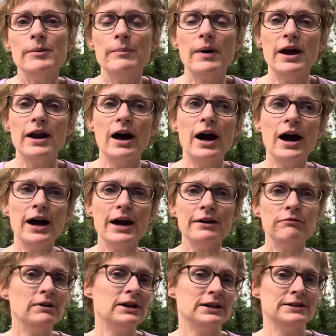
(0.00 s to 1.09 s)
but I
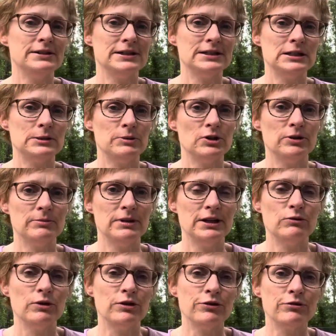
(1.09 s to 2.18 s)
ran an
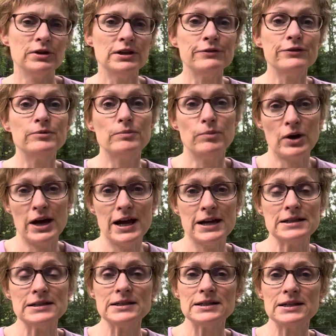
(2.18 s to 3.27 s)
experiment with three different
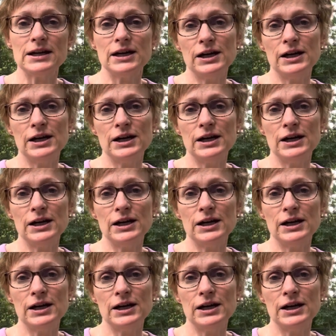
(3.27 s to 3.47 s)
brands